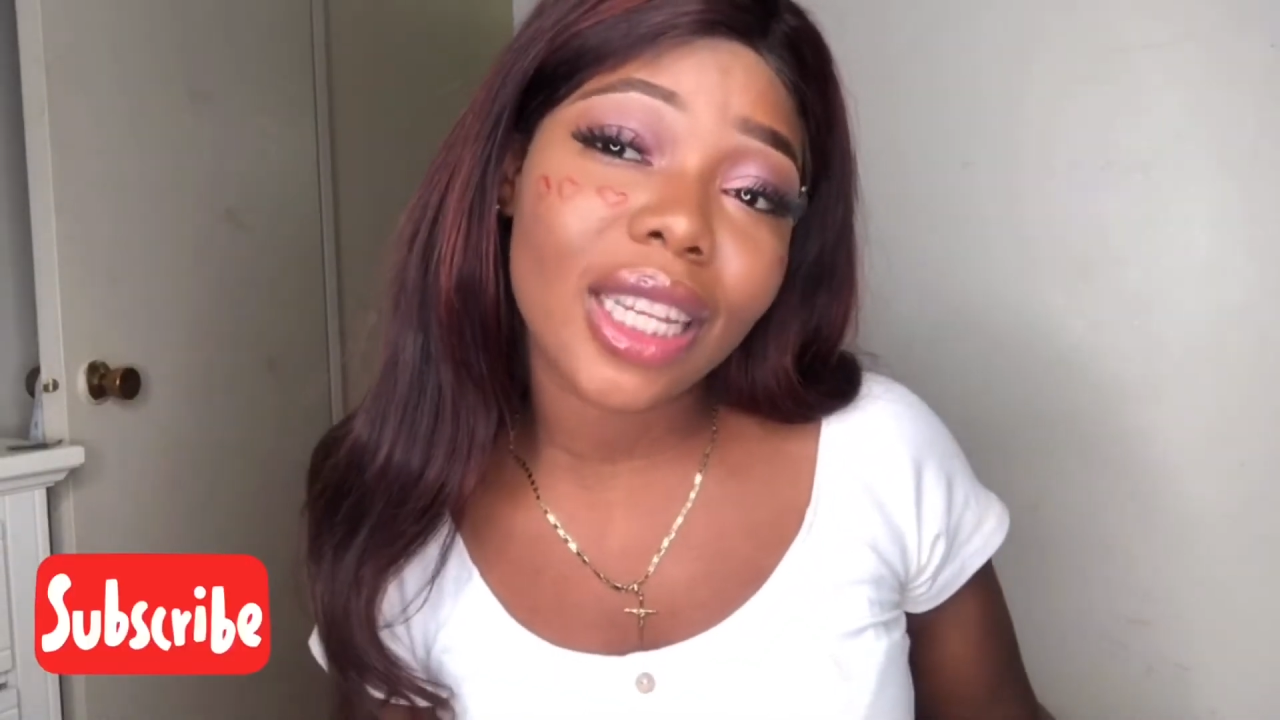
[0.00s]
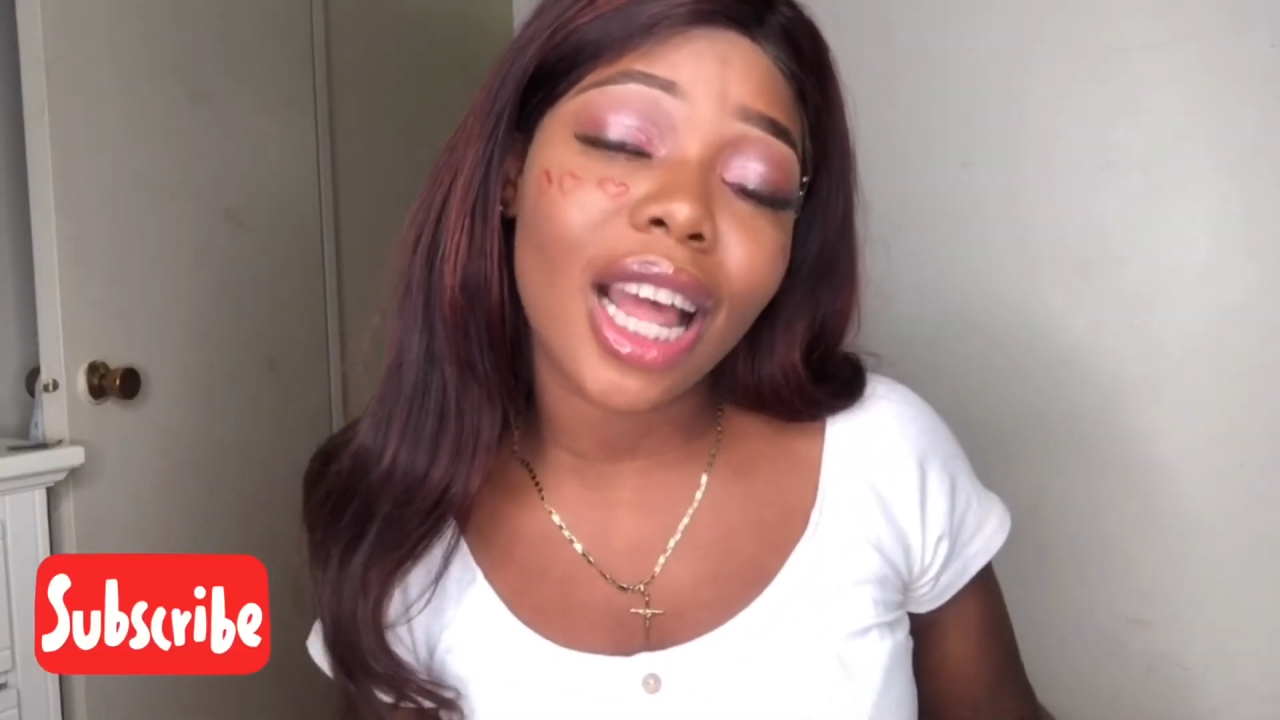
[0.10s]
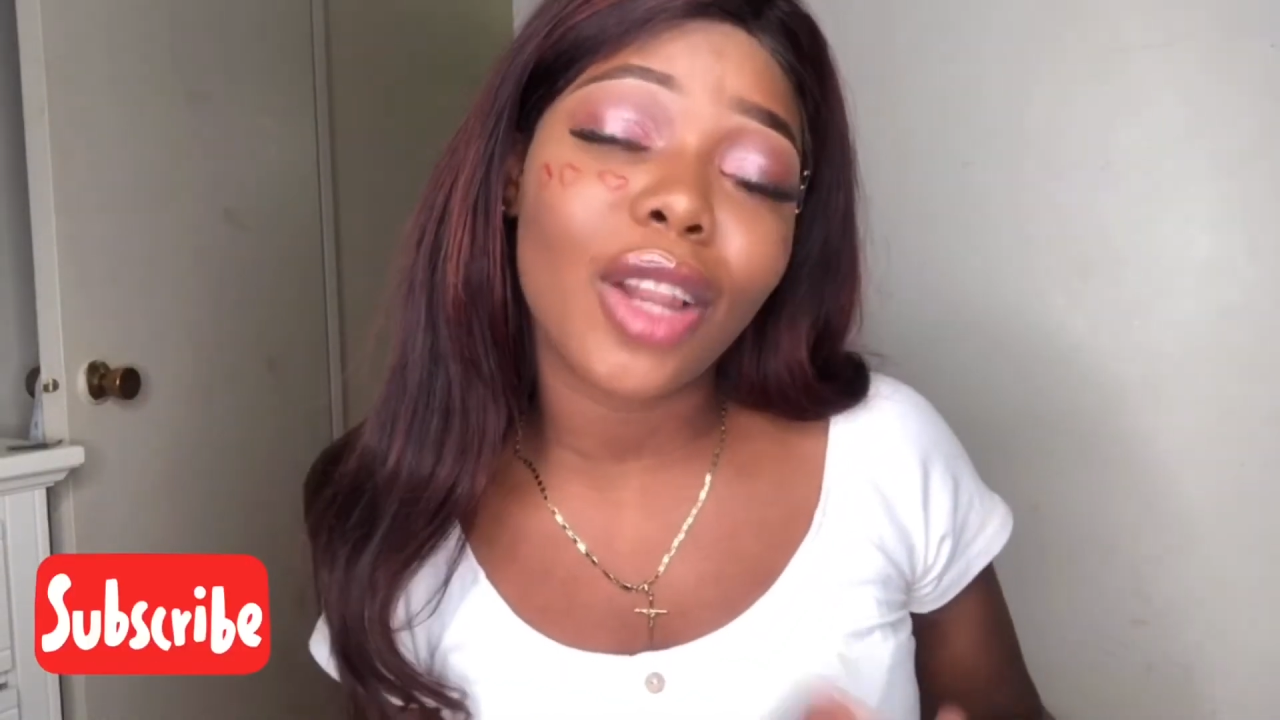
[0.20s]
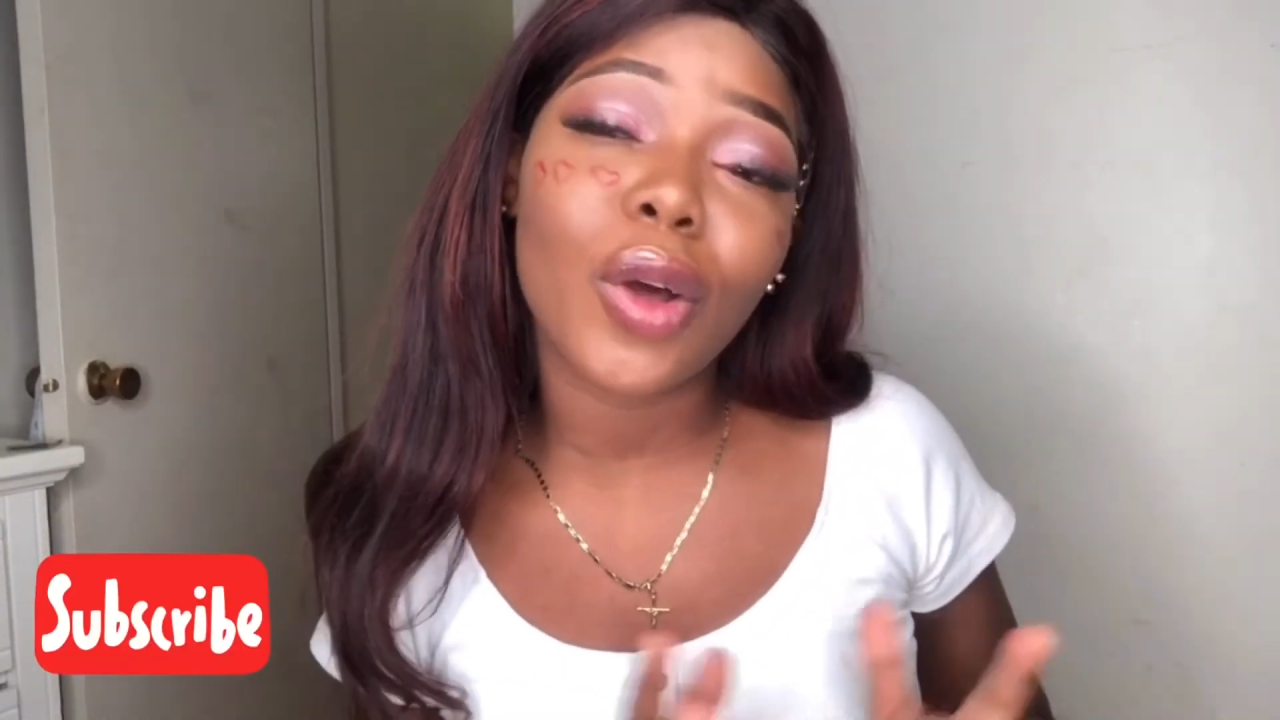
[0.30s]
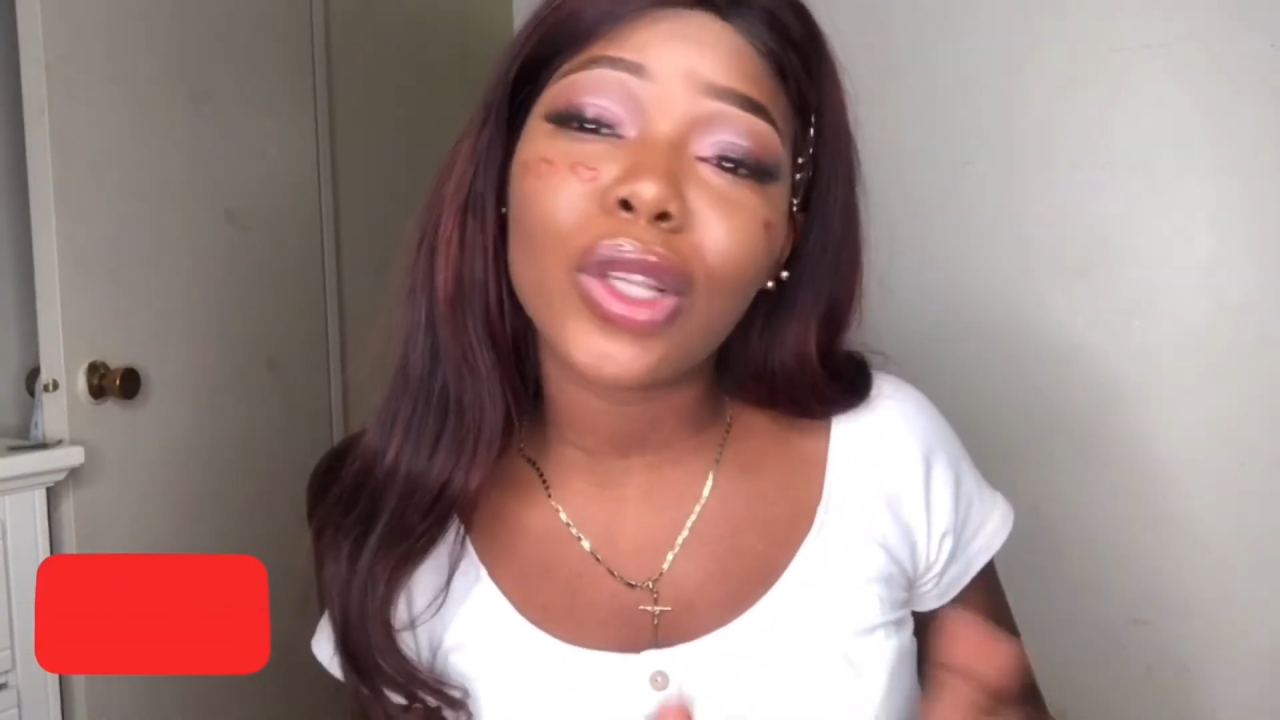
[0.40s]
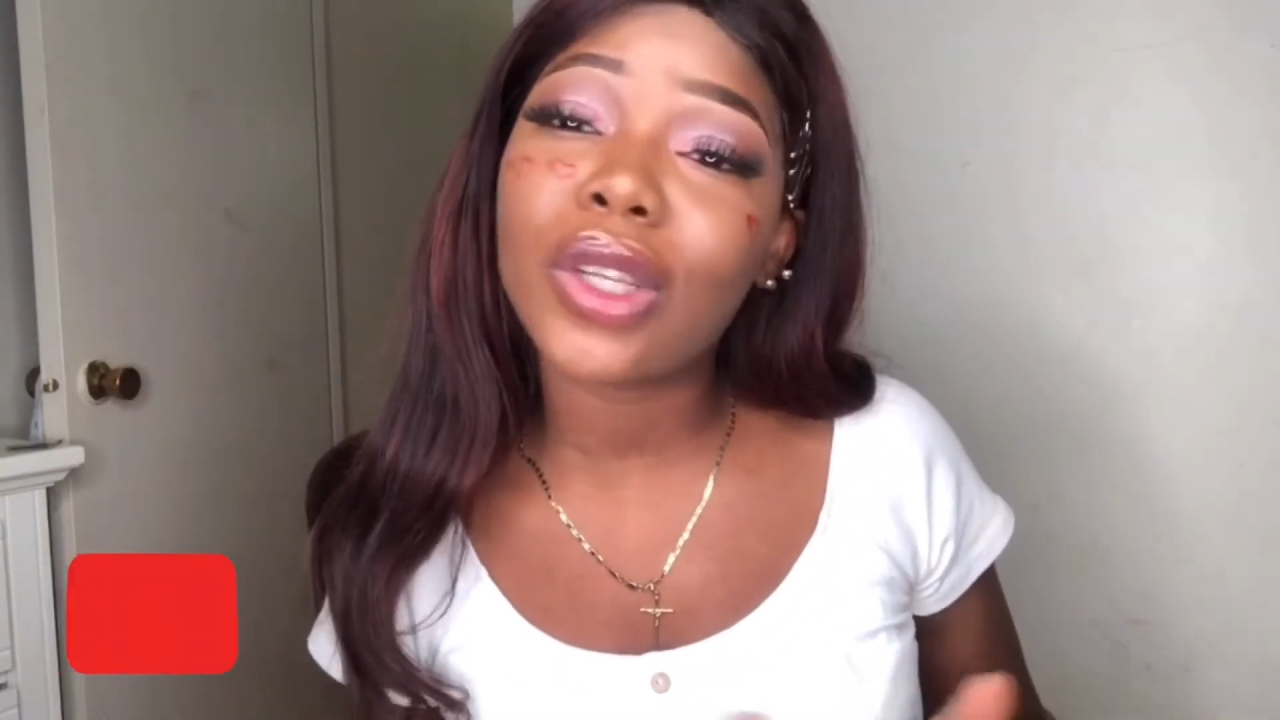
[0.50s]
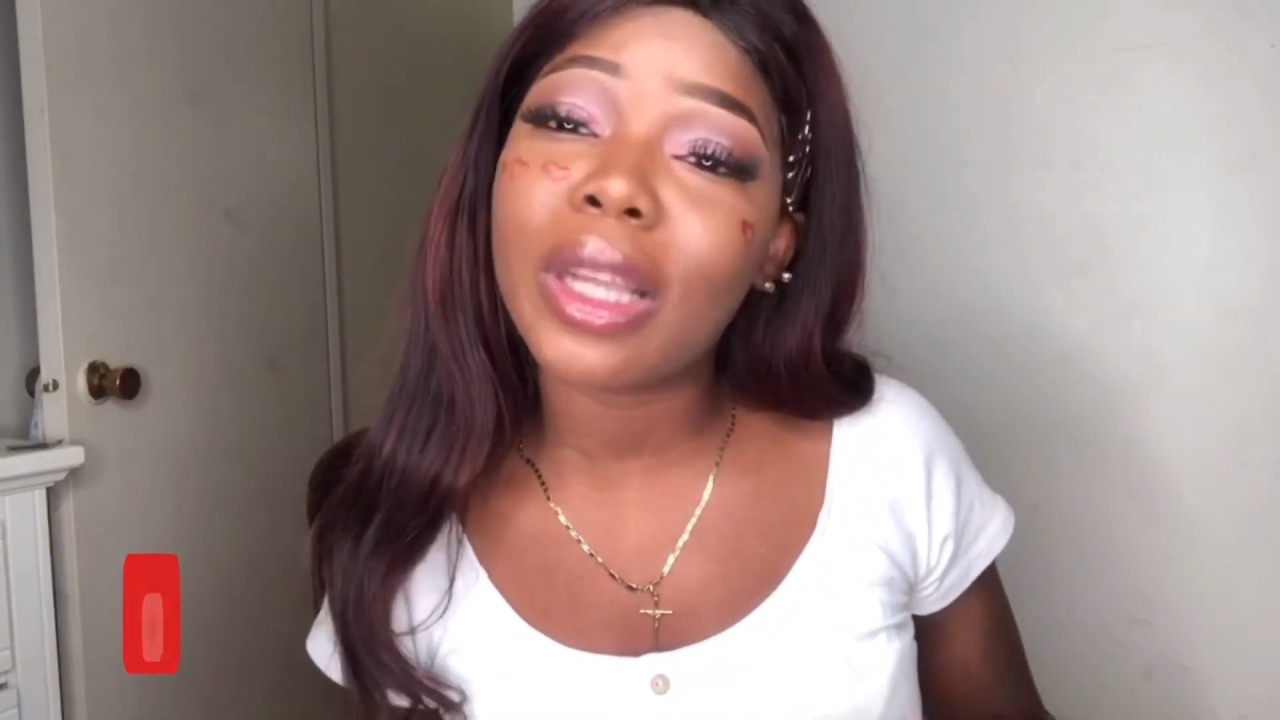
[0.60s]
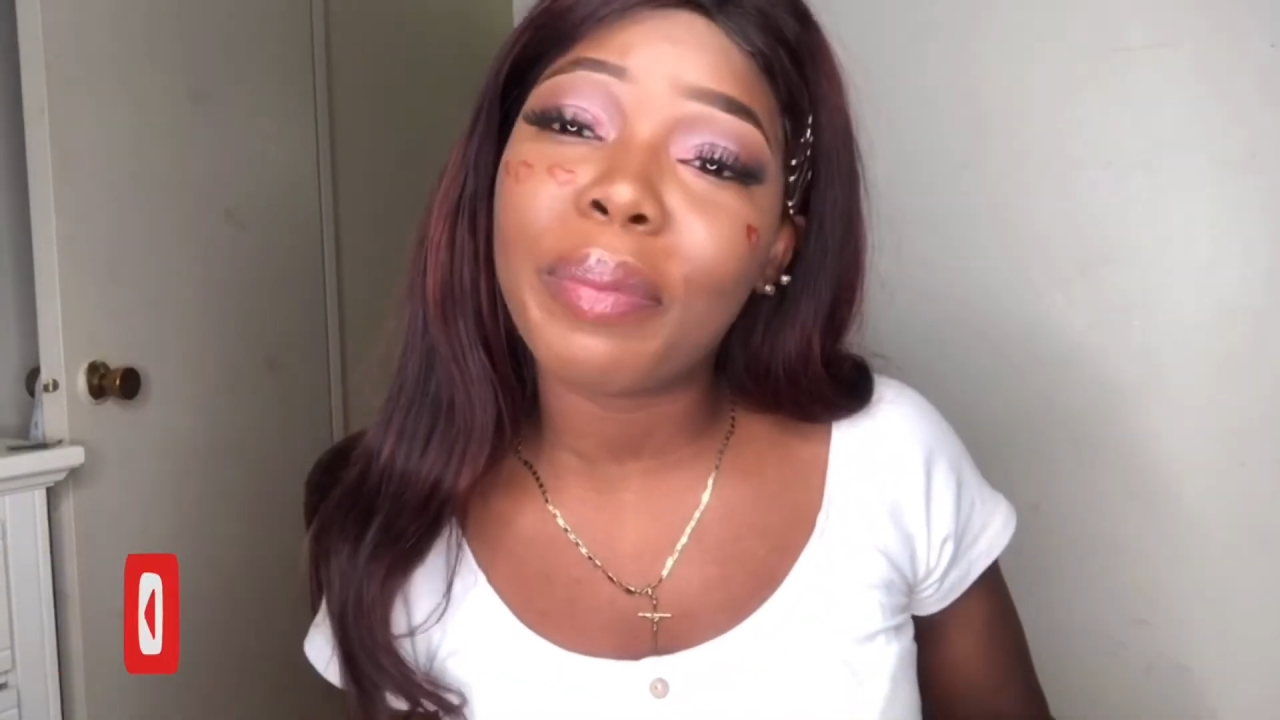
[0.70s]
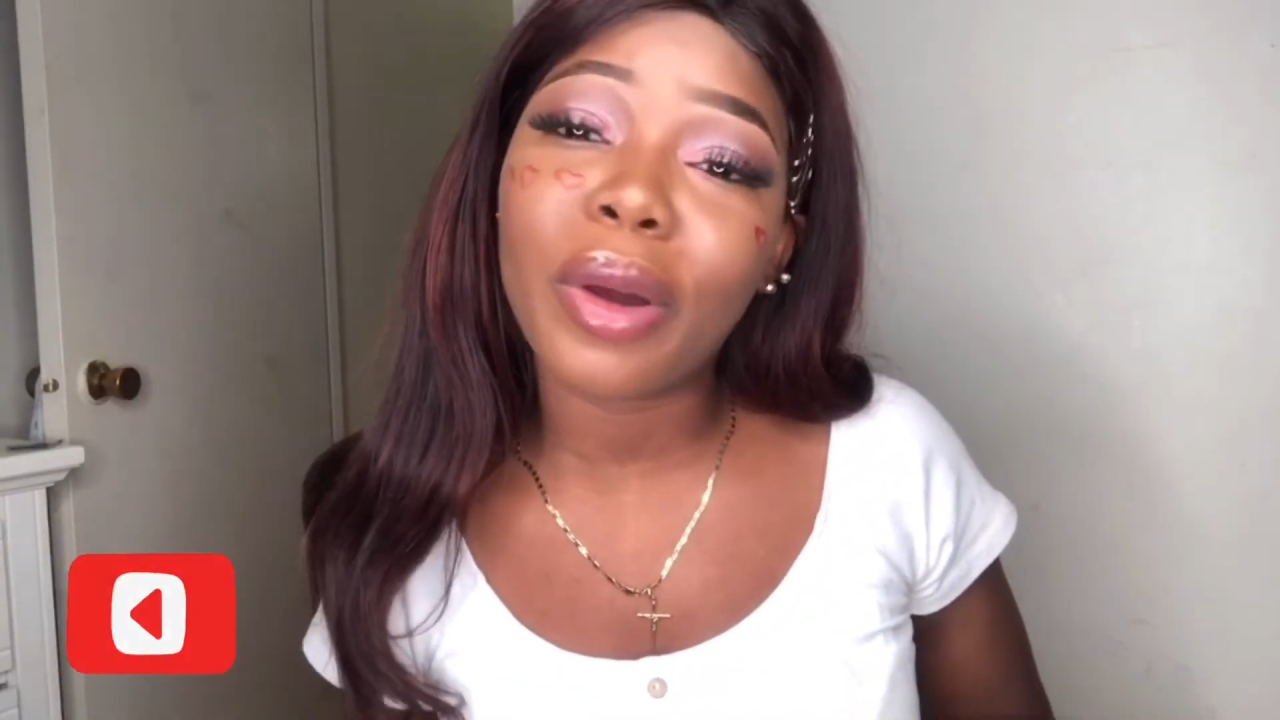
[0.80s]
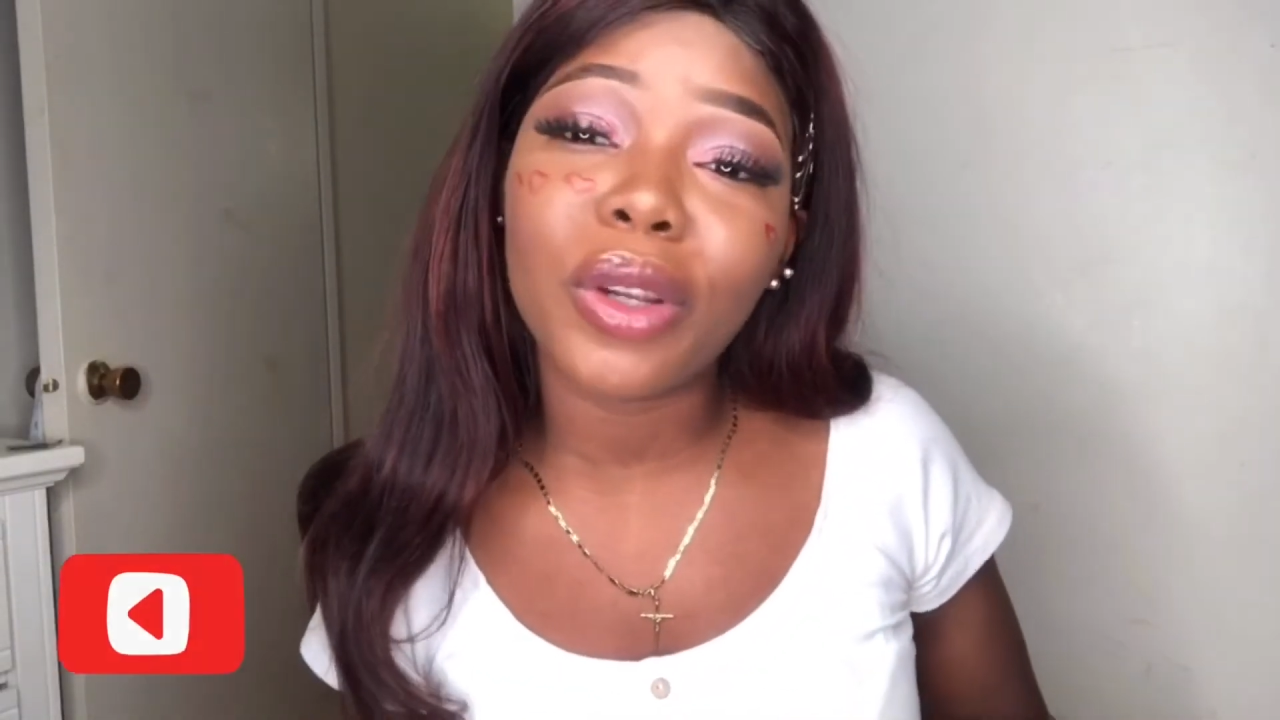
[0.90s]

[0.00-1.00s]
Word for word: and also the bell